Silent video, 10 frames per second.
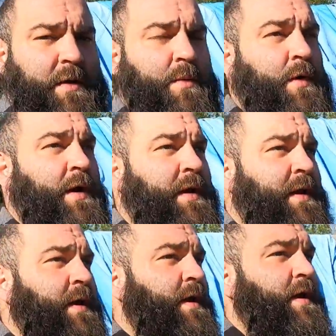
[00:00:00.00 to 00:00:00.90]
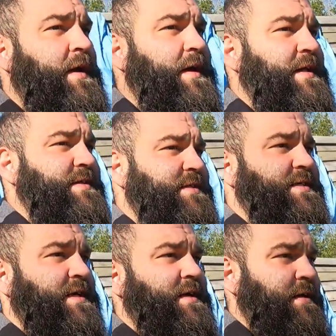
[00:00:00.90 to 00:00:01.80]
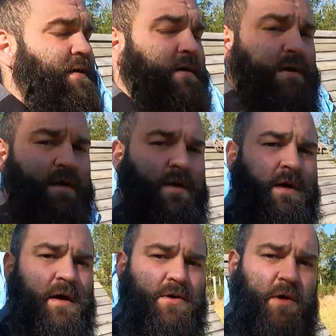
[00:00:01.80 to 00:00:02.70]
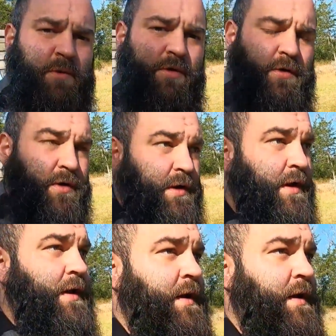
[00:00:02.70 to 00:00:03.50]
good morning. It's October 3rd.